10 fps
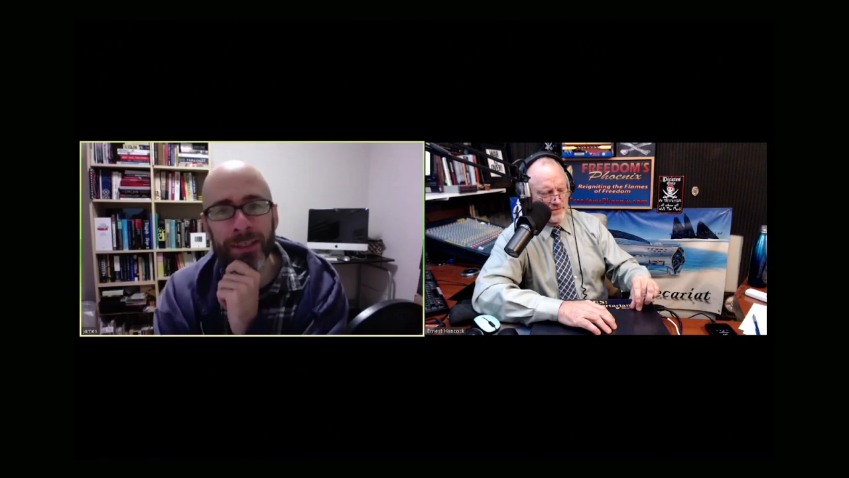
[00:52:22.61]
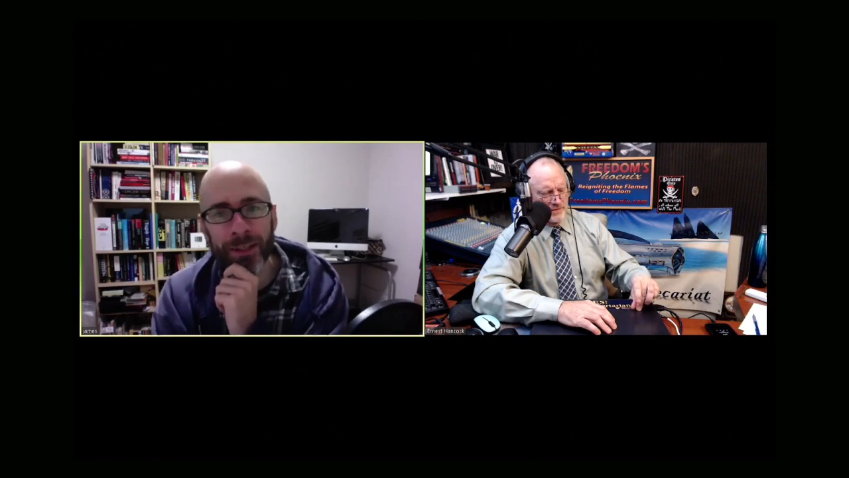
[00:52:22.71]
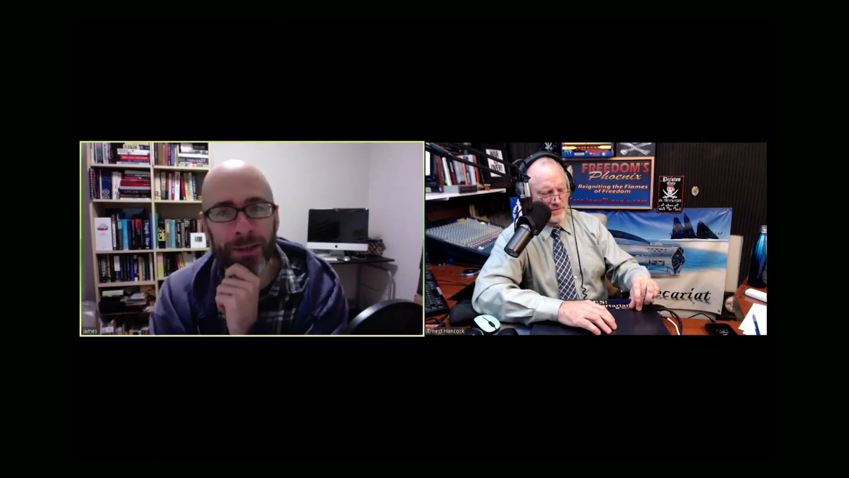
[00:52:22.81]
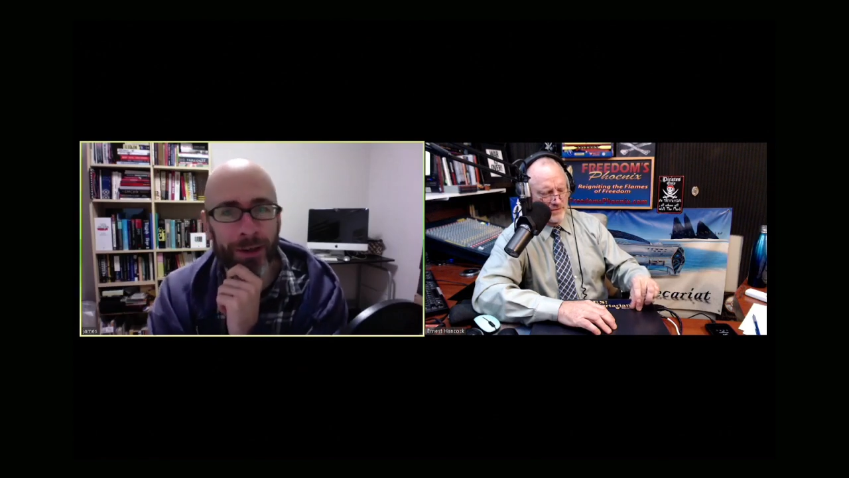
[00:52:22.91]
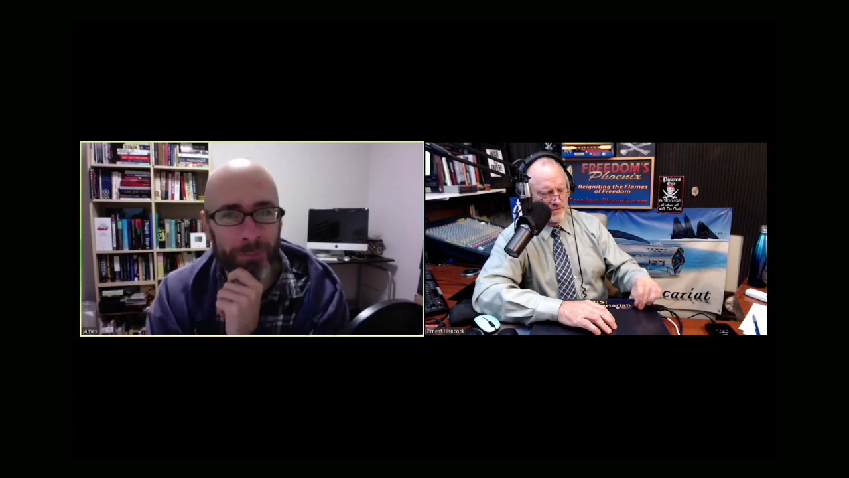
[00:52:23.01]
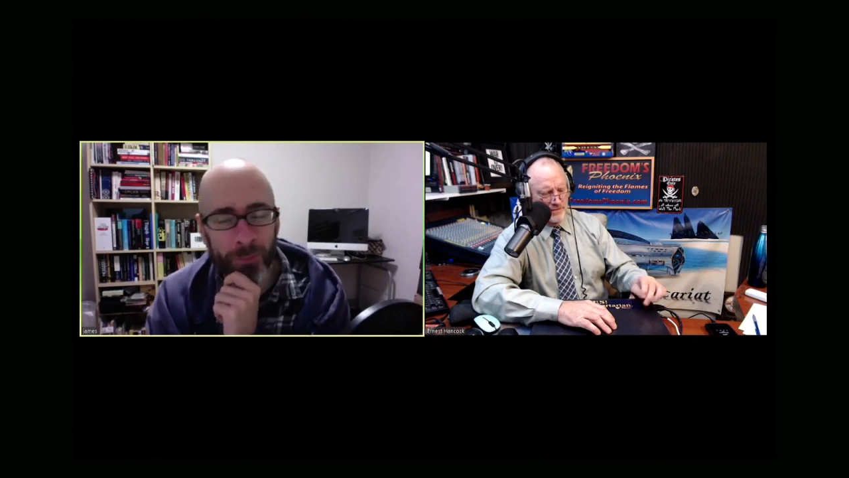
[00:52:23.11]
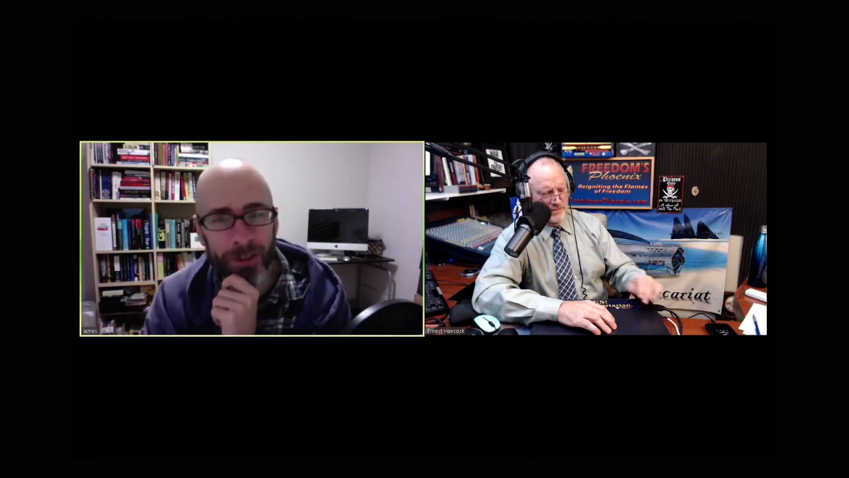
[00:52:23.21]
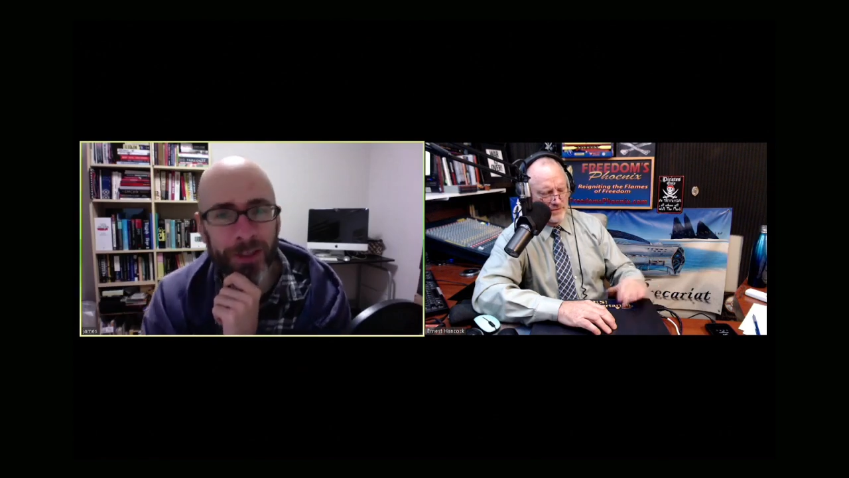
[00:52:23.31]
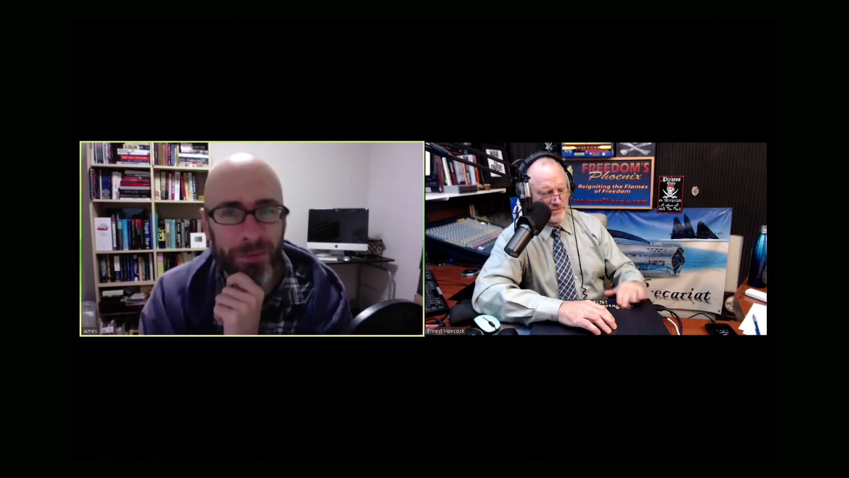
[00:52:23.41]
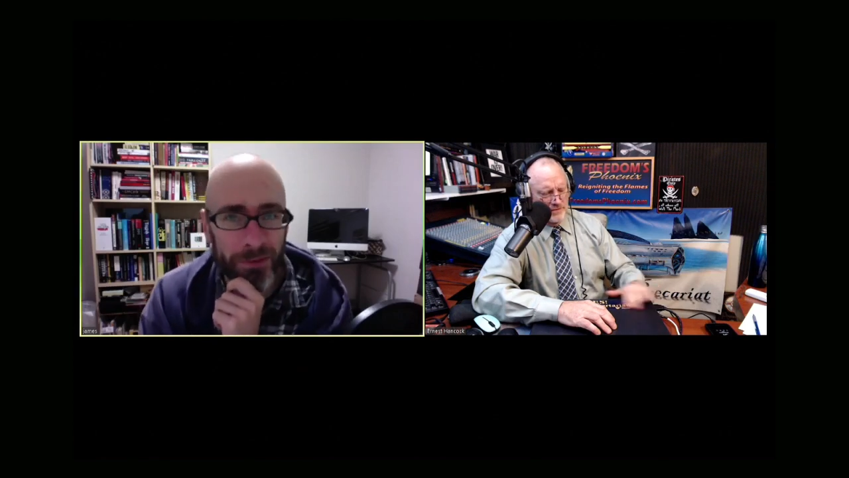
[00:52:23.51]
get a
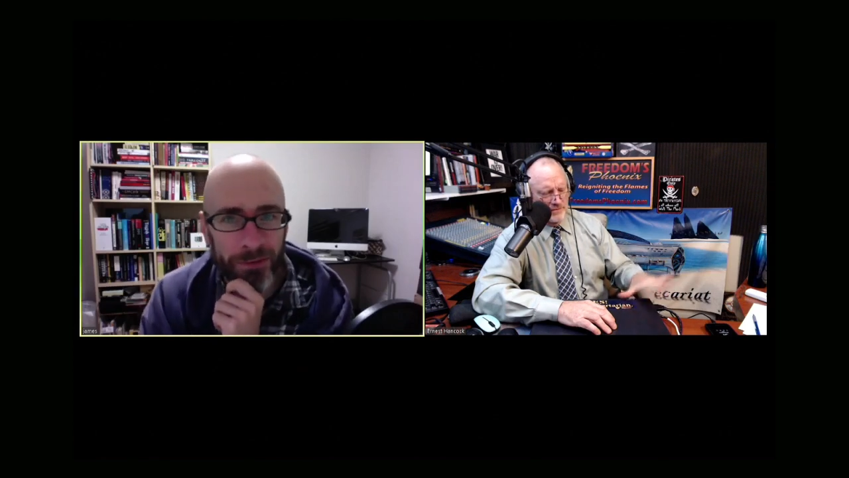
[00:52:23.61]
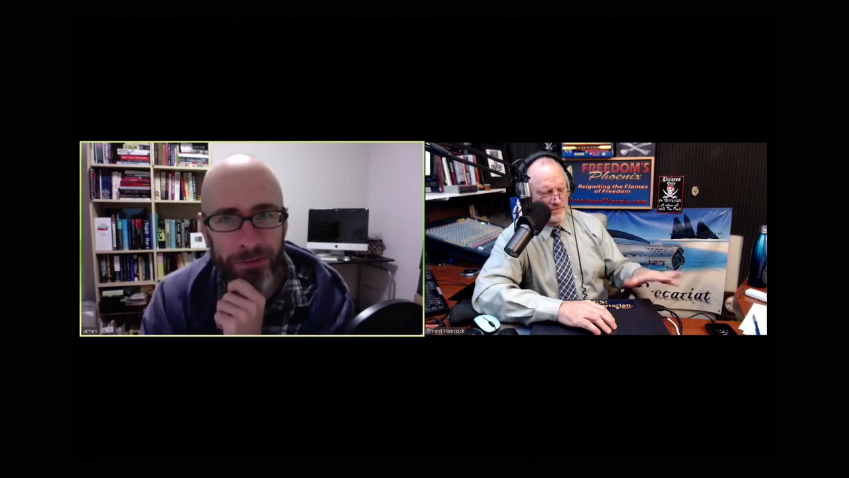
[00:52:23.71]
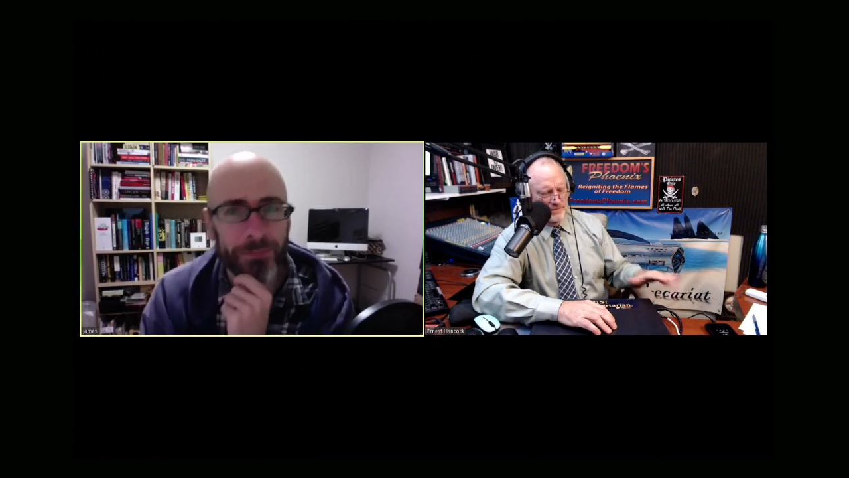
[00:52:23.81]
compromise here,